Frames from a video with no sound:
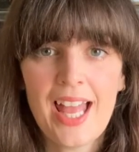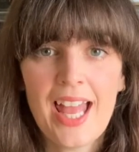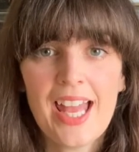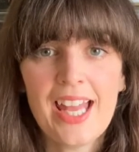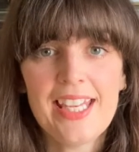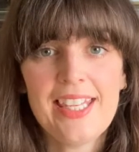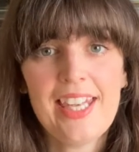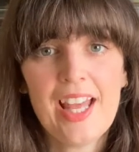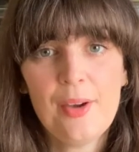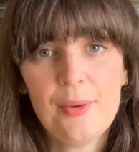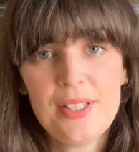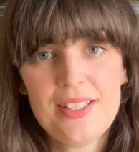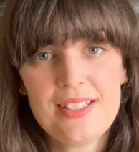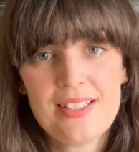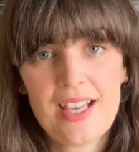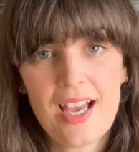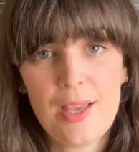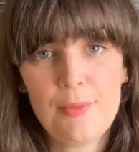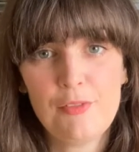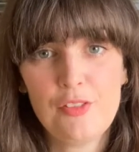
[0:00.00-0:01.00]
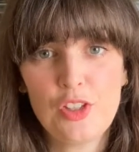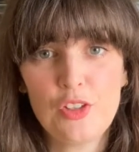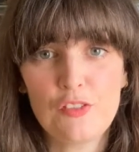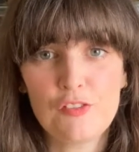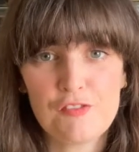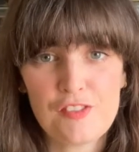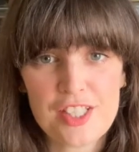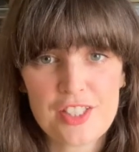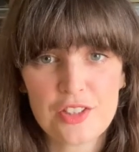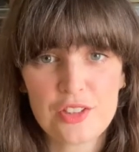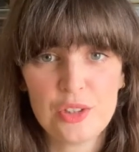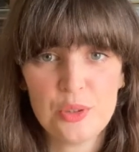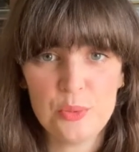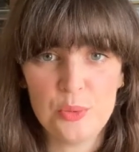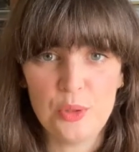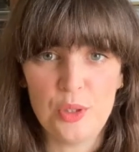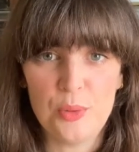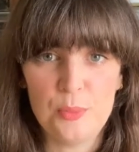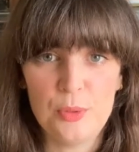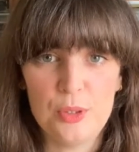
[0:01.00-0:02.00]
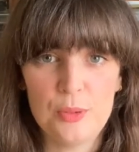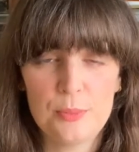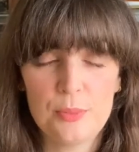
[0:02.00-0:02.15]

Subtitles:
Now it's time for your physical warm-up.